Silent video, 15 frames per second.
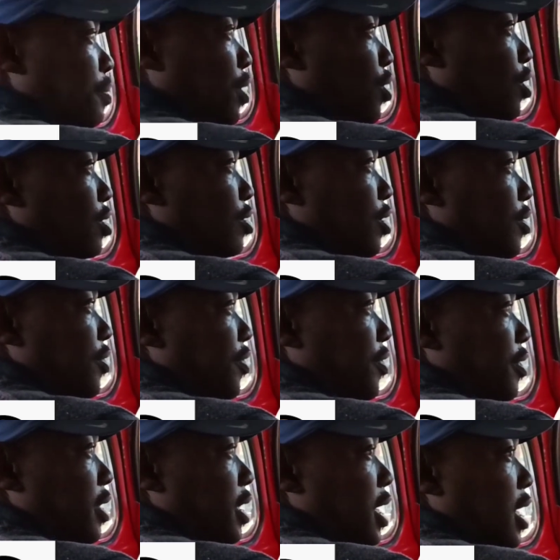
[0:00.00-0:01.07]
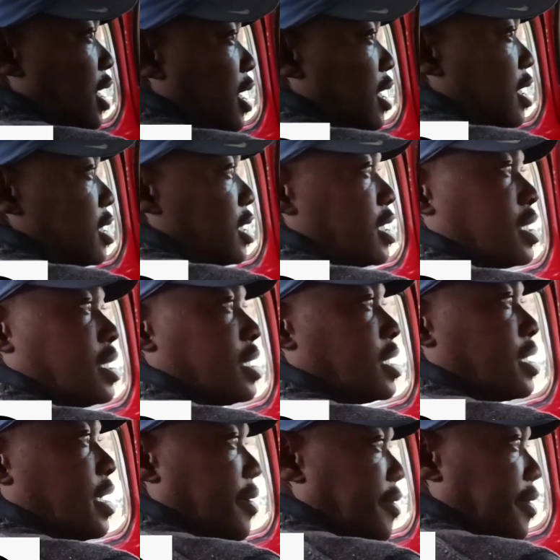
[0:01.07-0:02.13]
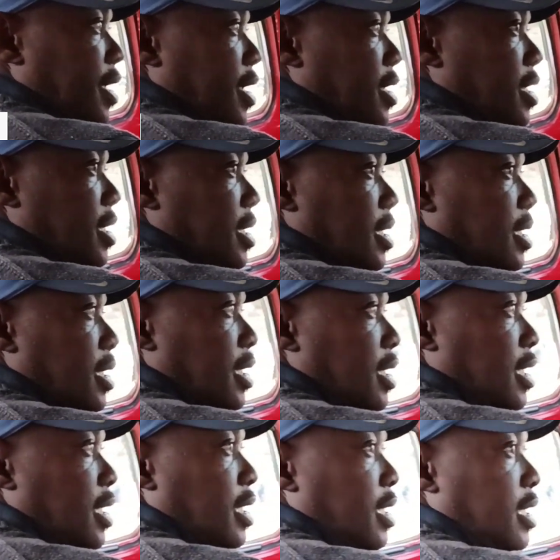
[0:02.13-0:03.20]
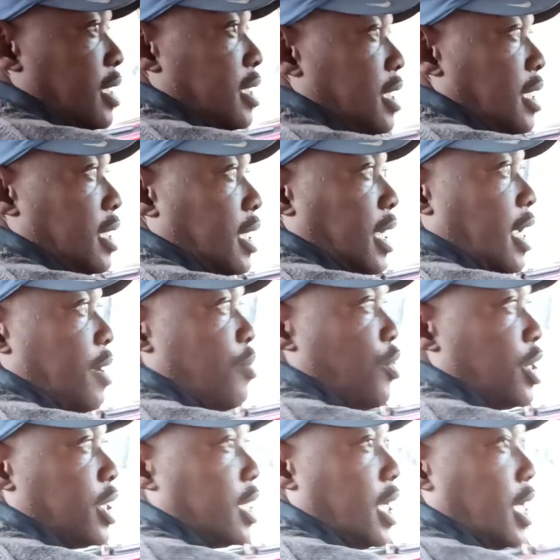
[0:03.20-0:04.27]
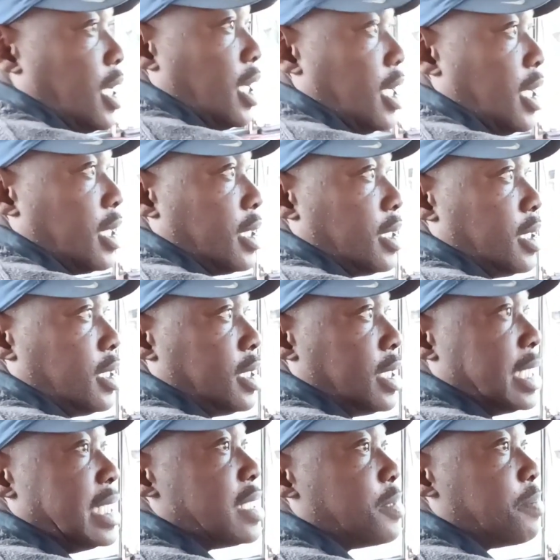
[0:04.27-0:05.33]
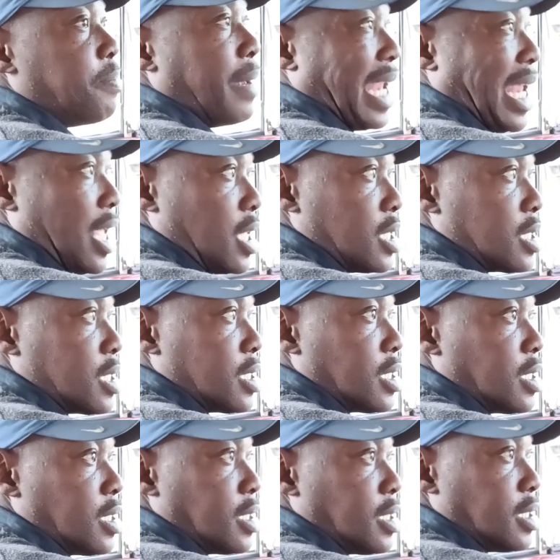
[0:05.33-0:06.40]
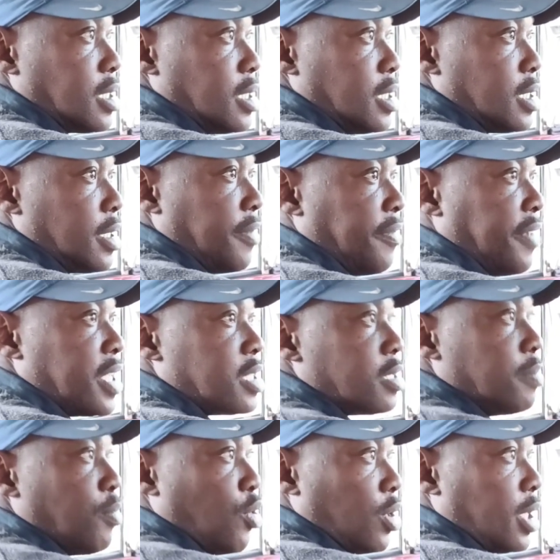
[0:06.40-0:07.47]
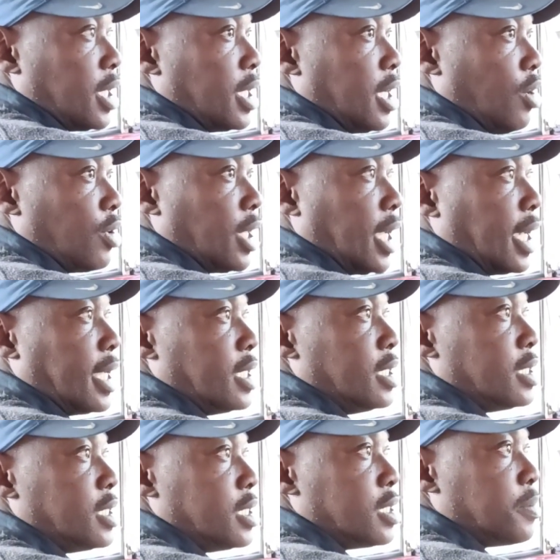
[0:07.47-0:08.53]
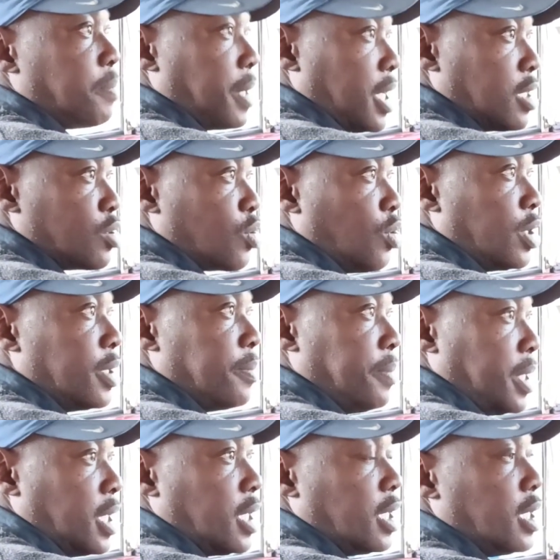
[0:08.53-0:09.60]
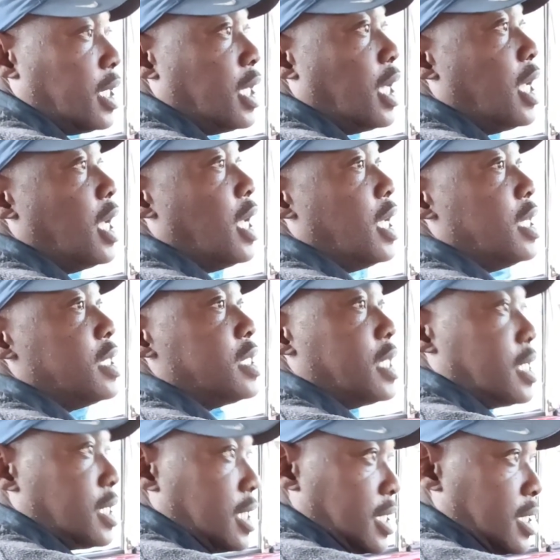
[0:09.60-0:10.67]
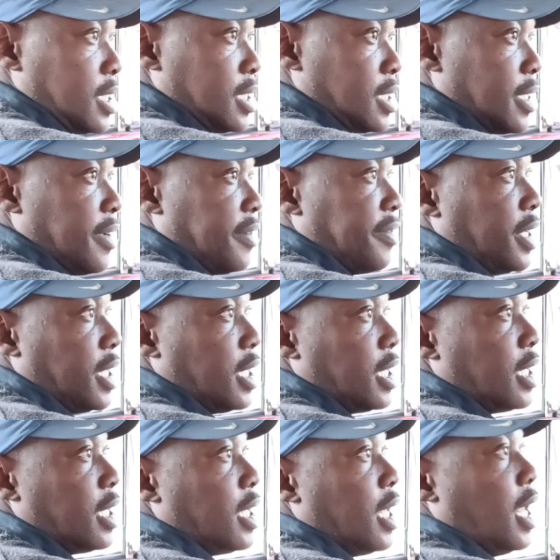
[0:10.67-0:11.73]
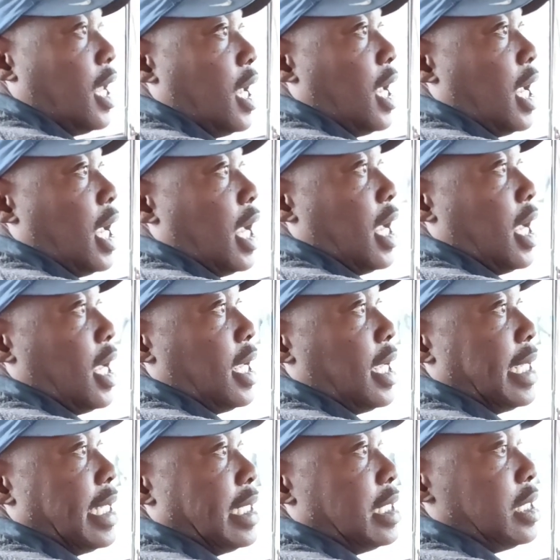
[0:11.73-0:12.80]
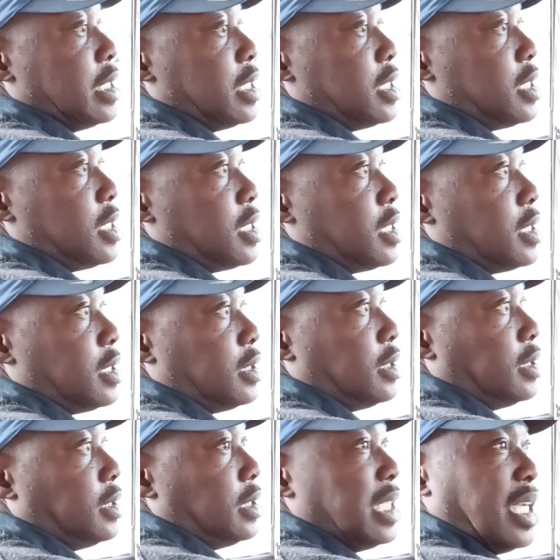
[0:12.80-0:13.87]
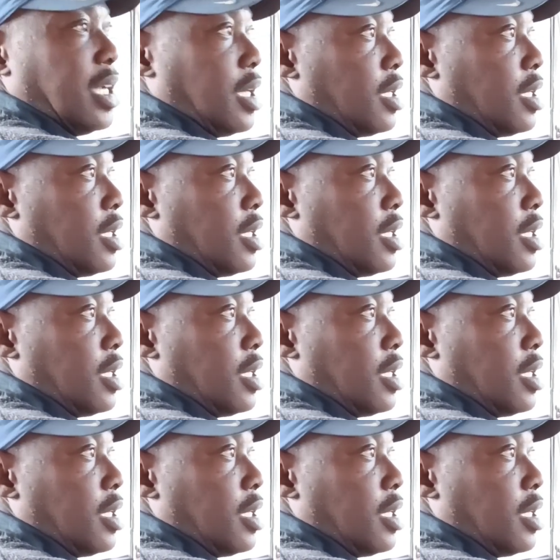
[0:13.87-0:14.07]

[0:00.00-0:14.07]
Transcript: because of the 67 it, it came with the disc brakes it's the first model like the disk brakes kodibeatle say 67 and yeah